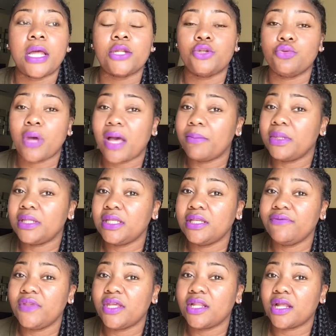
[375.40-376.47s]
Do I
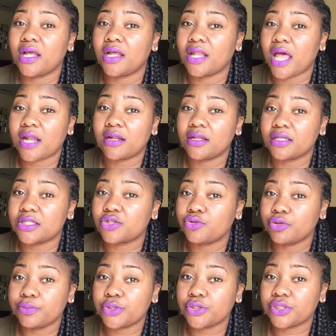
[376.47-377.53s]
believe that a lot of the
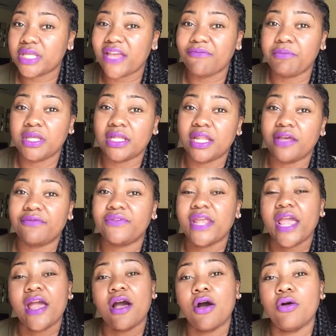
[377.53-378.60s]
scriptures have been left
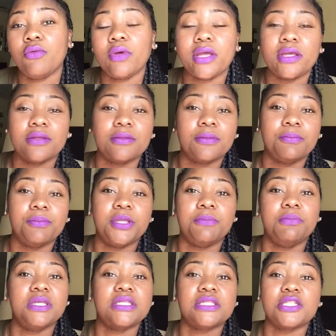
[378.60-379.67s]
out,
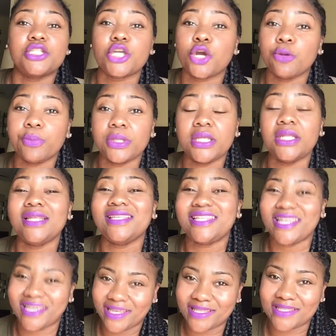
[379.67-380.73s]
been misinterpreted?
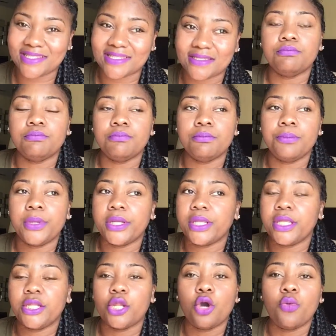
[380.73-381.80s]
Yes. But
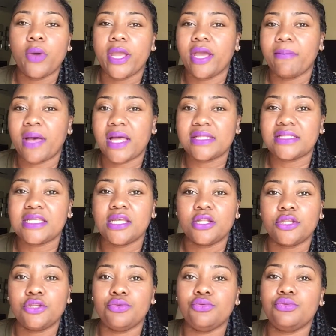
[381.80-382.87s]
in no way am I
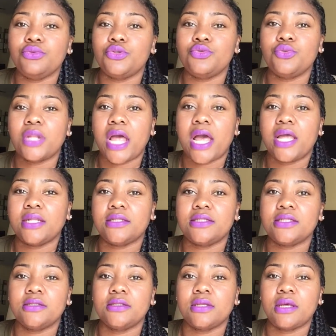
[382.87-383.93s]
telling you to not,
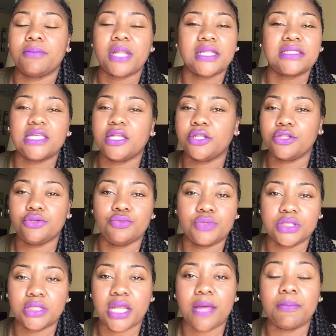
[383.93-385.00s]
I'm not telling you
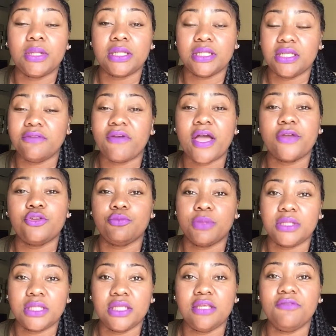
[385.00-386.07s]
to not believe how you
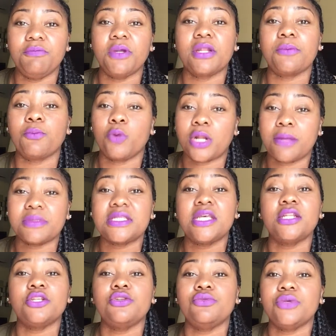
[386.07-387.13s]
believe, but what I'm
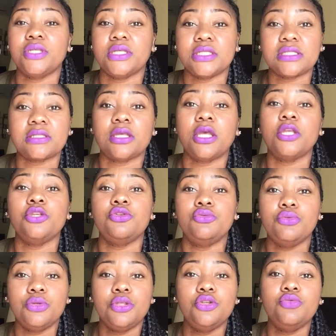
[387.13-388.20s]
telling you is
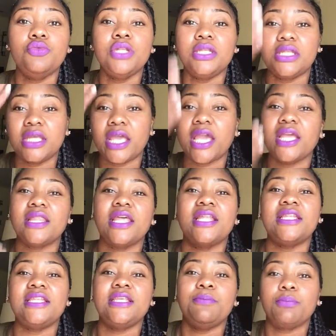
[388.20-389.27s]
you need to gain
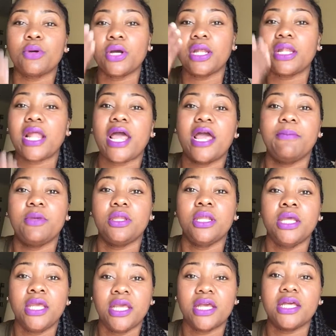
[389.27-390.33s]
that deeper alignment
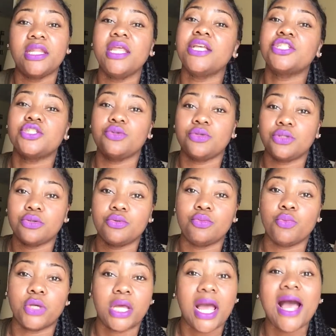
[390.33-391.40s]
and connection
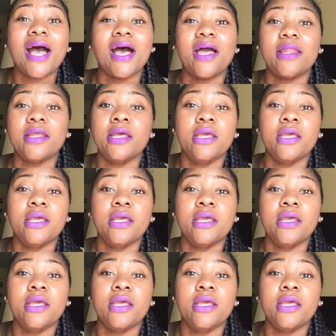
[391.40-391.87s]
with God.